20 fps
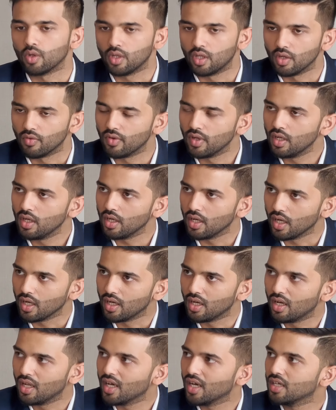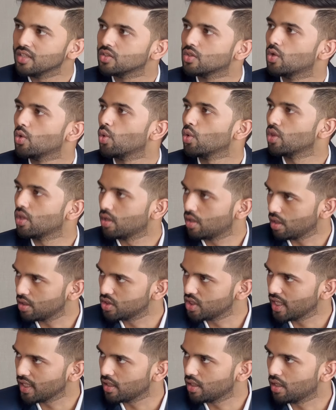given India's growth
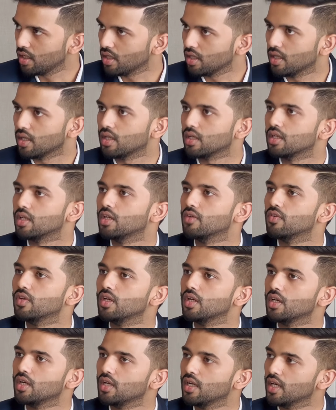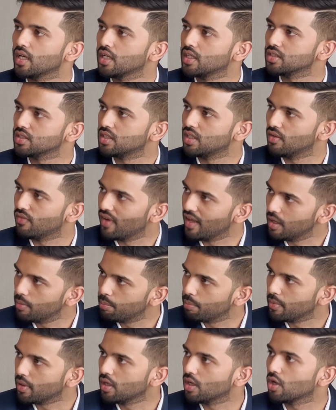trajectory and given India's
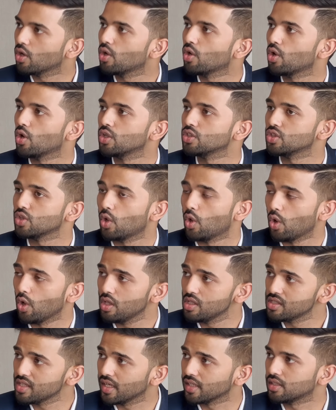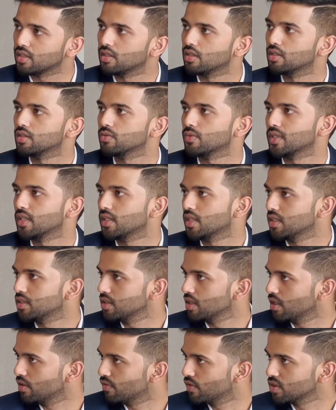development across all sectors, whether
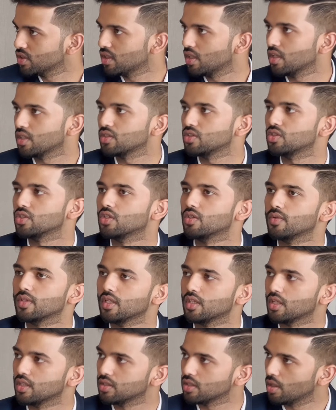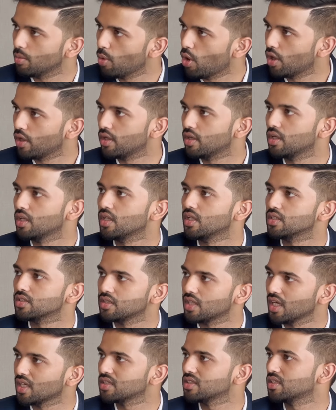that's infrastructure, whether that's
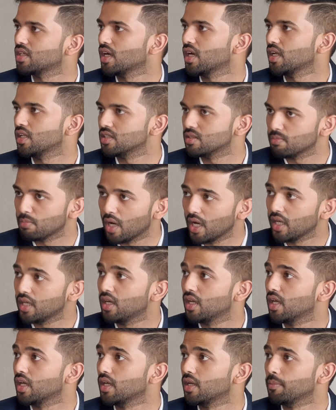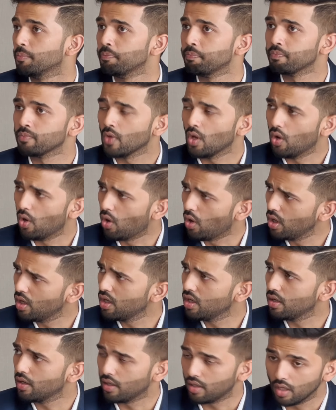commodities, textiles, mining, all
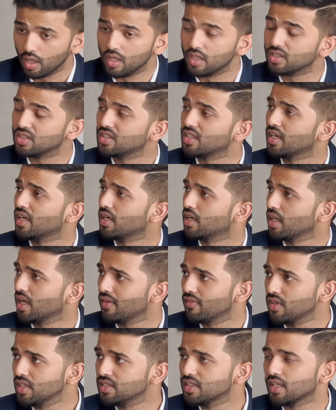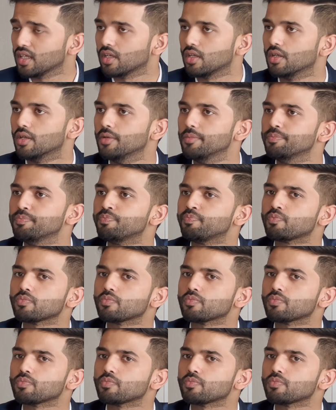real estate, every sector,